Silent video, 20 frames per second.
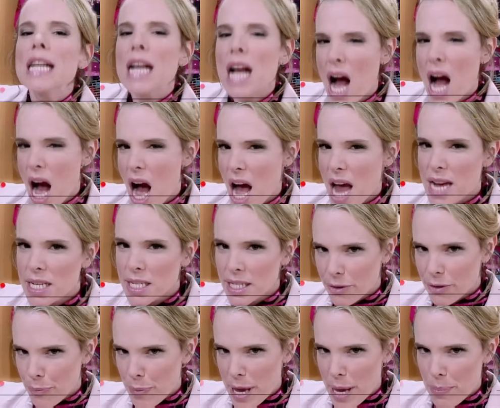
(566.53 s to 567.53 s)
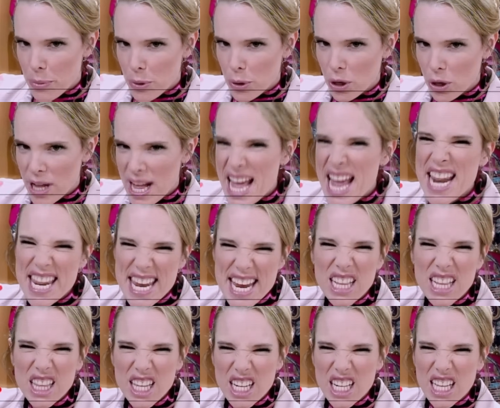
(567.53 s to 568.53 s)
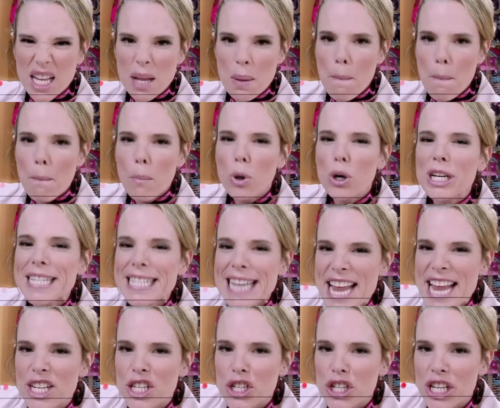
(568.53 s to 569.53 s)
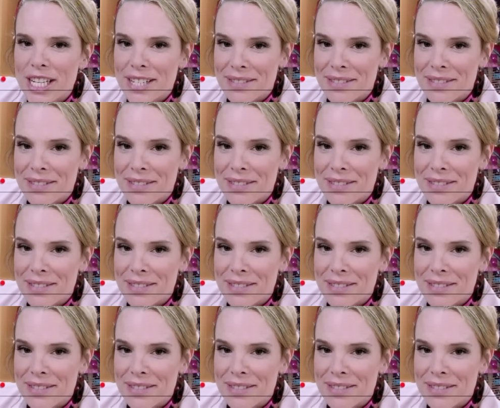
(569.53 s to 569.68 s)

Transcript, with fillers: kinds of people need a little more attention.